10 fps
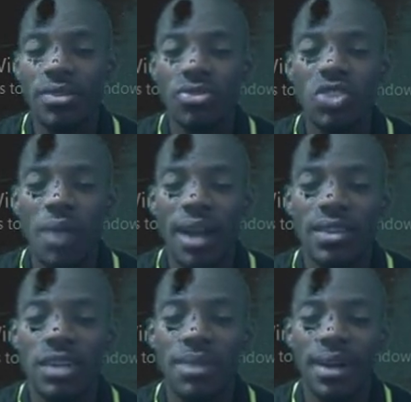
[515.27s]
2 raised to the power
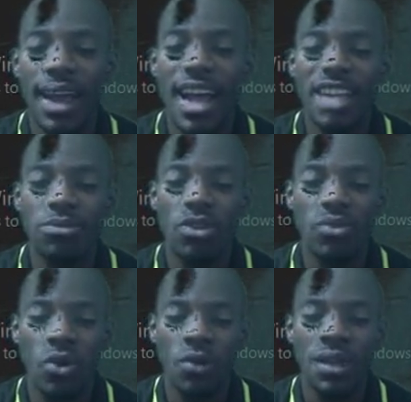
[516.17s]
3 bracket x plus
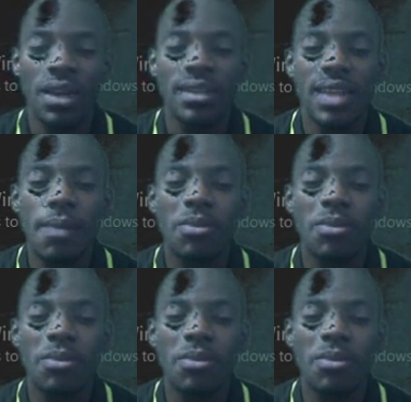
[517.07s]
1. Now,